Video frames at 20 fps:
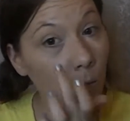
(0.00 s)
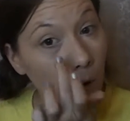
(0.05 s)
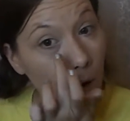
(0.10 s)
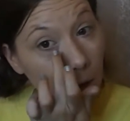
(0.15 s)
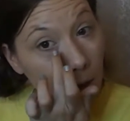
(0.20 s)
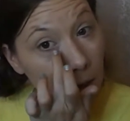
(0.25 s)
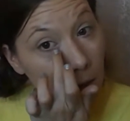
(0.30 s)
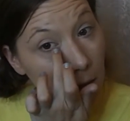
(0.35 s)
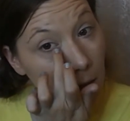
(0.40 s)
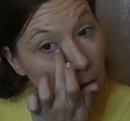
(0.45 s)

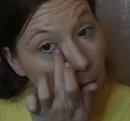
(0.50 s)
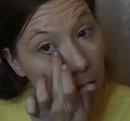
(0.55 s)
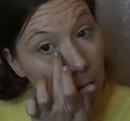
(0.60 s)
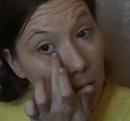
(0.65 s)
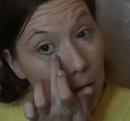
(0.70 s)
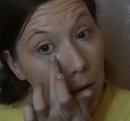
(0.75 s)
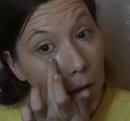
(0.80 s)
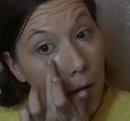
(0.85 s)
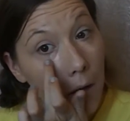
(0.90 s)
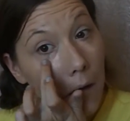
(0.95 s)
right
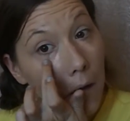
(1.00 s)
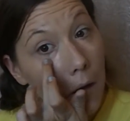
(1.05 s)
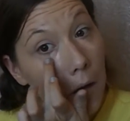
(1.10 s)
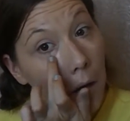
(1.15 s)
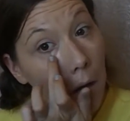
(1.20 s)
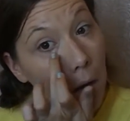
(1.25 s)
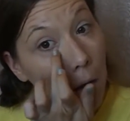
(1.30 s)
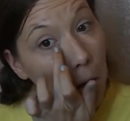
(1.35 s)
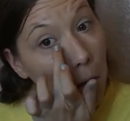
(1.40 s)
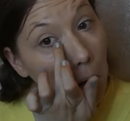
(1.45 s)

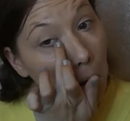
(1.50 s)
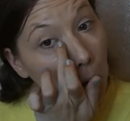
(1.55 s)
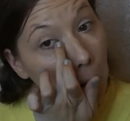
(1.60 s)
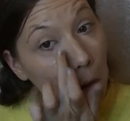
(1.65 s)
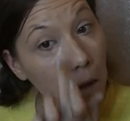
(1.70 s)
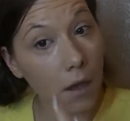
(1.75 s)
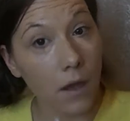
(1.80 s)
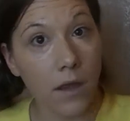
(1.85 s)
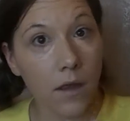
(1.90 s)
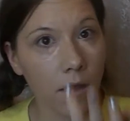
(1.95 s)

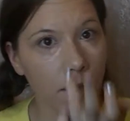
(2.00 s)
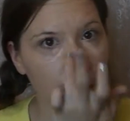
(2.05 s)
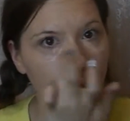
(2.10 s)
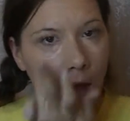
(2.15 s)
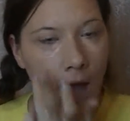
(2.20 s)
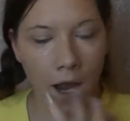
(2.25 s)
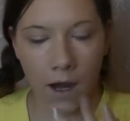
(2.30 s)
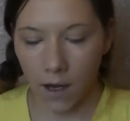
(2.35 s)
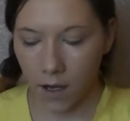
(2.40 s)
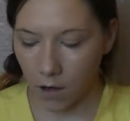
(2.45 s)
in
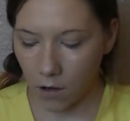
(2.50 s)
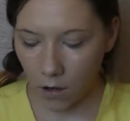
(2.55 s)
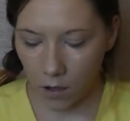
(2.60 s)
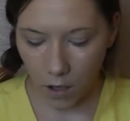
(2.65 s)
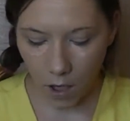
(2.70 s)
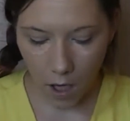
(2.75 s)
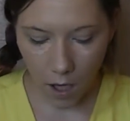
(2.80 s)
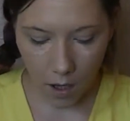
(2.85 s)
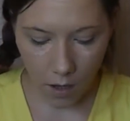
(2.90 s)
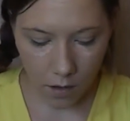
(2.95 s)
that
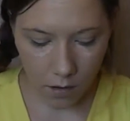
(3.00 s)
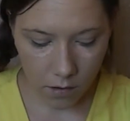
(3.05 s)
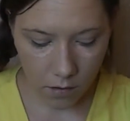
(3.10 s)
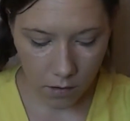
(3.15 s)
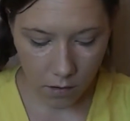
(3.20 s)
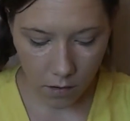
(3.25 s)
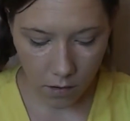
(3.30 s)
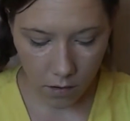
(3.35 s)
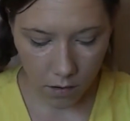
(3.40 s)
area.